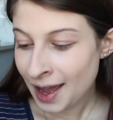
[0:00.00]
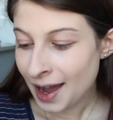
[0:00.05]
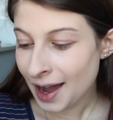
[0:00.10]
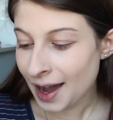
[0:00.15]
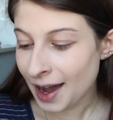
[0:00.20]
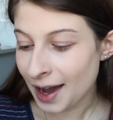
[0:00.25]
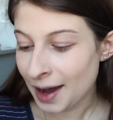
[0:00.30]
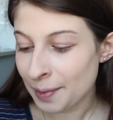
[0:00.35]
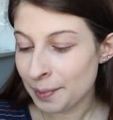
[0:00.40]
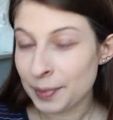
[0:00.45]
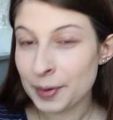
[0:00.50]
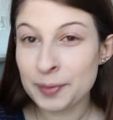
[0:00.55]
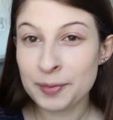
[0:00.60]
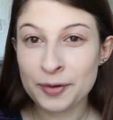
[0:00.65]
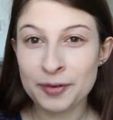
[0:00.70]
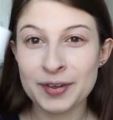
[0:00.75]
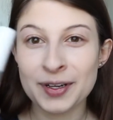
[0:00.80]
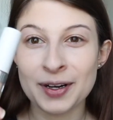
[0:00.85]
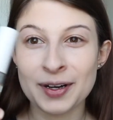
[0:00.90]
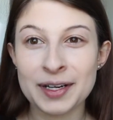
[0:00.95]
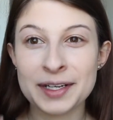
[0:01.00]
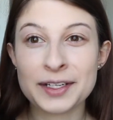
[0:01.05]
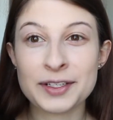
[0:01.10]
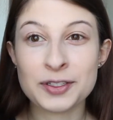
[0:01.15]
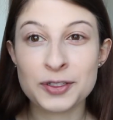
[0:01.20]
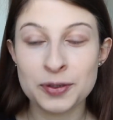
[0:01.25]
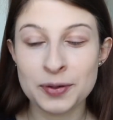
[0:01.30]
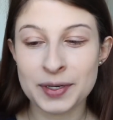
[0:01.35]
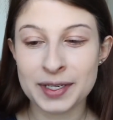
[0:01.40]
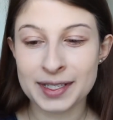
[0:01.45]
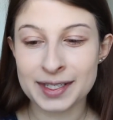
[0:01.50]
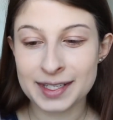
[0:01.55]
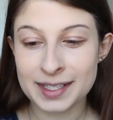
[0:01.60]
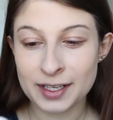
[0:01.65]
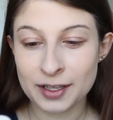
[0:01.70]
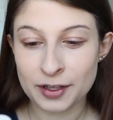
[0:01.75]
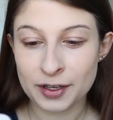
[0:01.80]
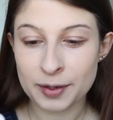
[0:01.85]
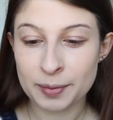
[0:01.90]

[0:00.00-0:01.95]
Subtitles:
But moving on to concealer